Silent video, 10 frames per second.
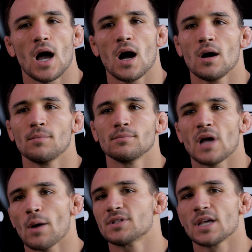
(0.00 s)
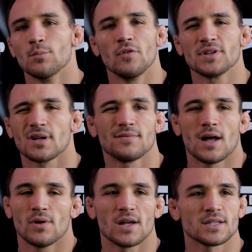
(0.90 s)
I would say movie stuff,
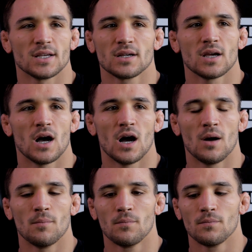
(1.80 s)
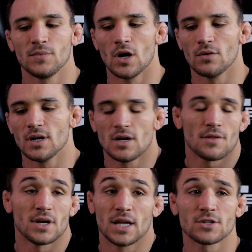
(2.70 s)
not wrestling. You know,
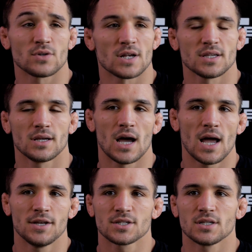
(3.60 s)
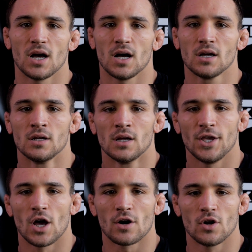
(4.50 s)
nothing against wrestling. I
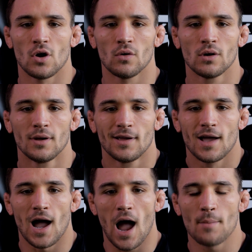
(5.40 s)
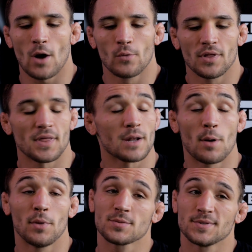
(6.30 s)
don't know. I'm not really thinking
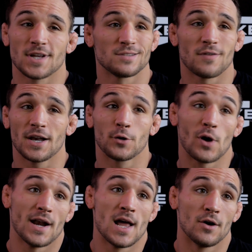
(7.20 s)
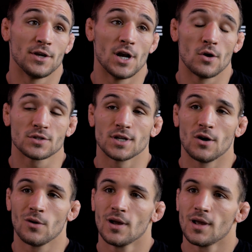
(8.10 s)
about much besides fighting right now, you know.
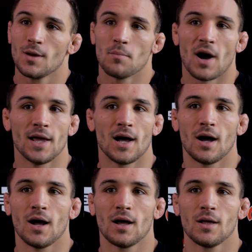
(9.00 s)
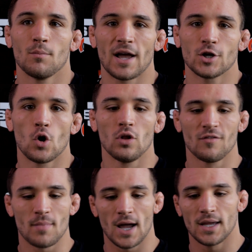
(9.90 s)
So my goal
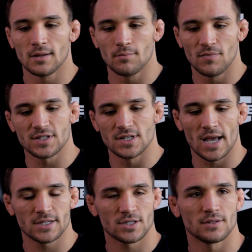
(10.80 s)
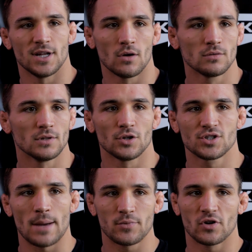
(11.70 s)
of this next, you know, little
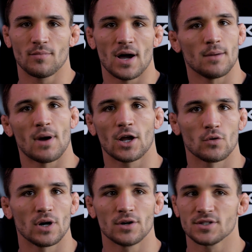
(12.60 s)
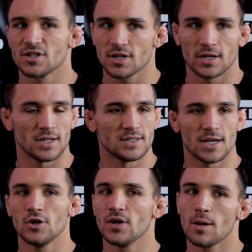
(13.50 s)
chapter of my career is just to
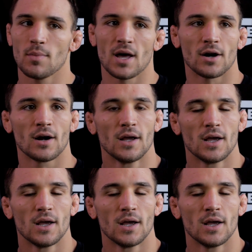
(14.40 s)
continue to get better.